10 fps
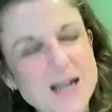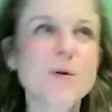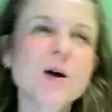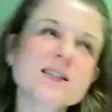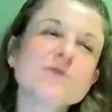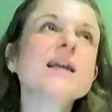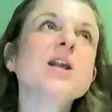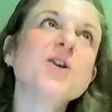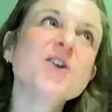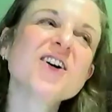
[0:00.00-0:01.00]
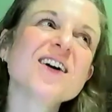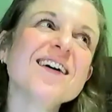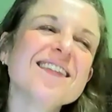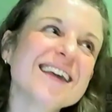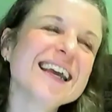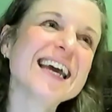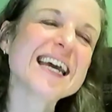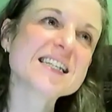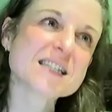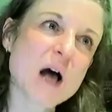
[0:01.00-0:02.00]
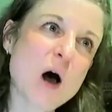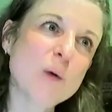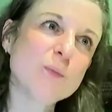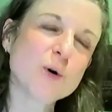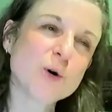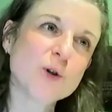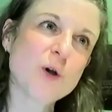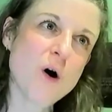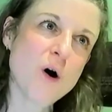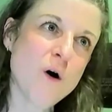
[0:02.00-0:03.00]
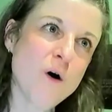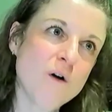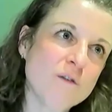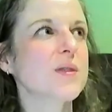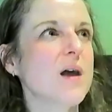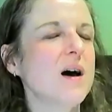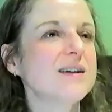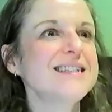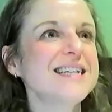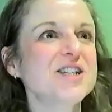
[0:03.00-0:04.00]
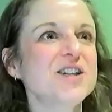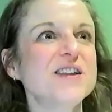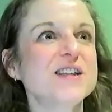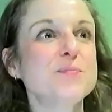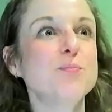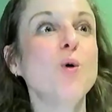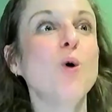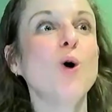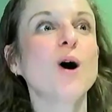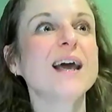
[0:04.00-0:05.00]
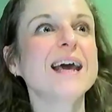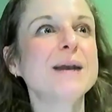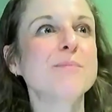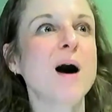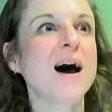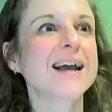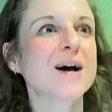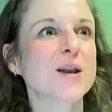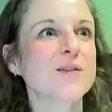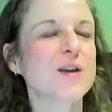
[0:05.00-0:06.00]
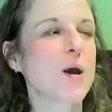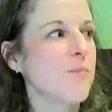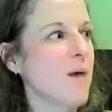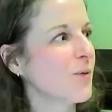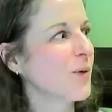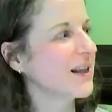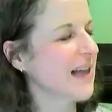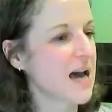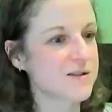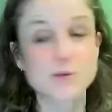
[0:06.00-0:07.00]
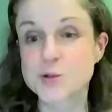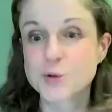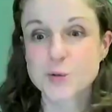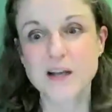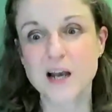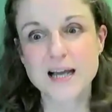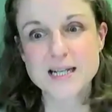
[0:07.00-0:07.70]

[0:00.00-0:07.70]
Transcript: I suppose if we look at the example of a condition that's more in my kind of, my wheelhouse, which would be the